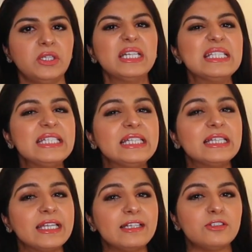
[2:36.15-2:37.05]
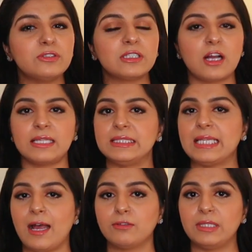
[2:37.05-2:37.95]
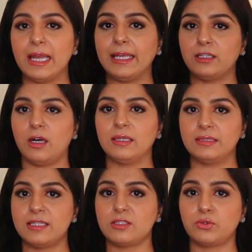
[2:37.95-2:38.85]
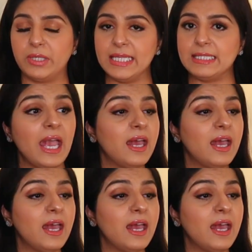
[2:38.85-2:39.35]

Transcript: You can see the link to the content outline on the screen,